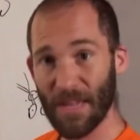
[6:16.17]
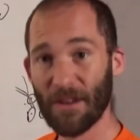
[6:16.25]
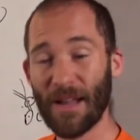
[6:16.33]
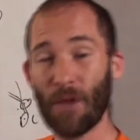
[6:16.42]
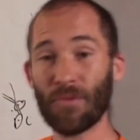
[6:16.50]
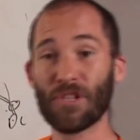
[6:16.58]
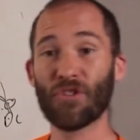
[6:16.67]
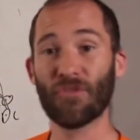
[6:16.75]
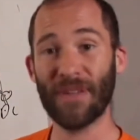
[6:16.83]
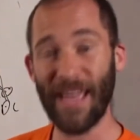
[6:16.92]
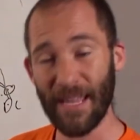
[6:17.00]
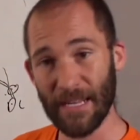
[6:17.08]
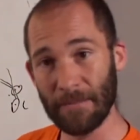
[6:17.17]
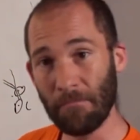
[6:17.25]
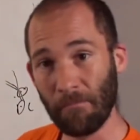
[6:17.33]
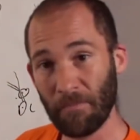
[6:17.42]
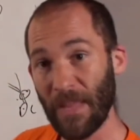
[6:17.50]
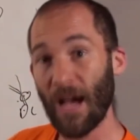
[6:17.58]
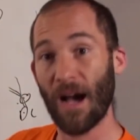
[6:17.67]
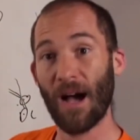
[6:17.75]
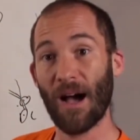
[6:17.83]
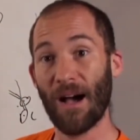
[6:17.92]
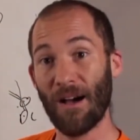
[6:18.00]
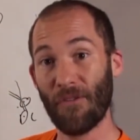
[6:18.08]
the internet was created,
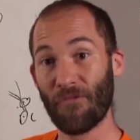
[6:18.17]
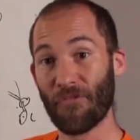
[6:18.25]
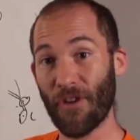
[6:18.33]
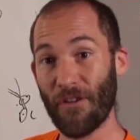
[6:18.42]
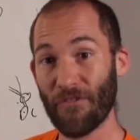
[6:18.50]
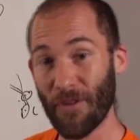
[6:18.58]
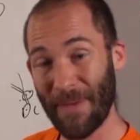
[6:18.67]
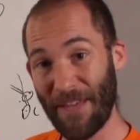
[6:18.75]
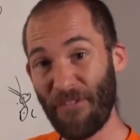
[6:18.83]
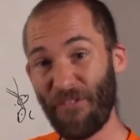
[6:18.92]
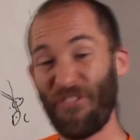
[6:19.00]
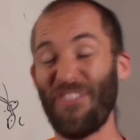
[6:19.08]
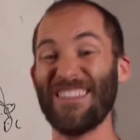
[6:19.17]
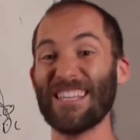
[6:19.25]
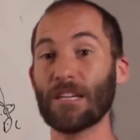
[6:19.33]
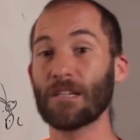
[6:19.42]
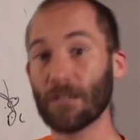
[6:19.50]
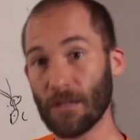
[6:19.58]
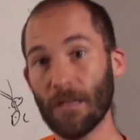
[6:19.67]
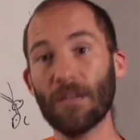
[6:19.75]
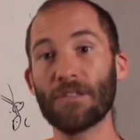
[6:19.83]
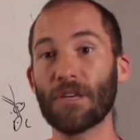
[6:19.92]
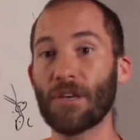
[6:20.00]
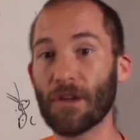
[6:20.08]
from a physical
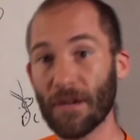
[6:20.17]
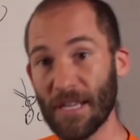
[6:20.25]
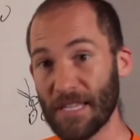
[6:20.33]
security